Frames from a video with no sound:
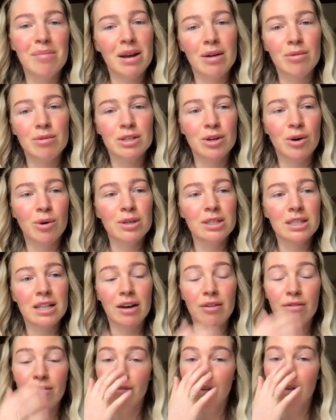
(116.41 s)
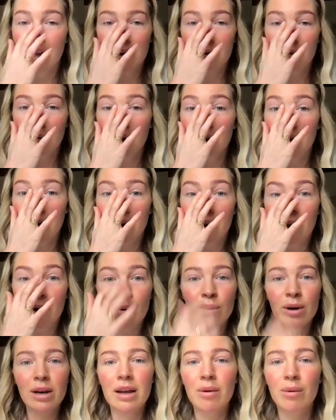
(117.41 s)
but I was always like feeling really
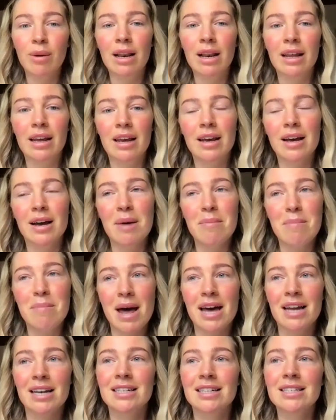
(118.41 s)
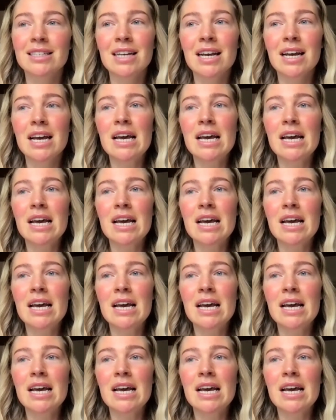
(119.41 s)
alone, really abandoned.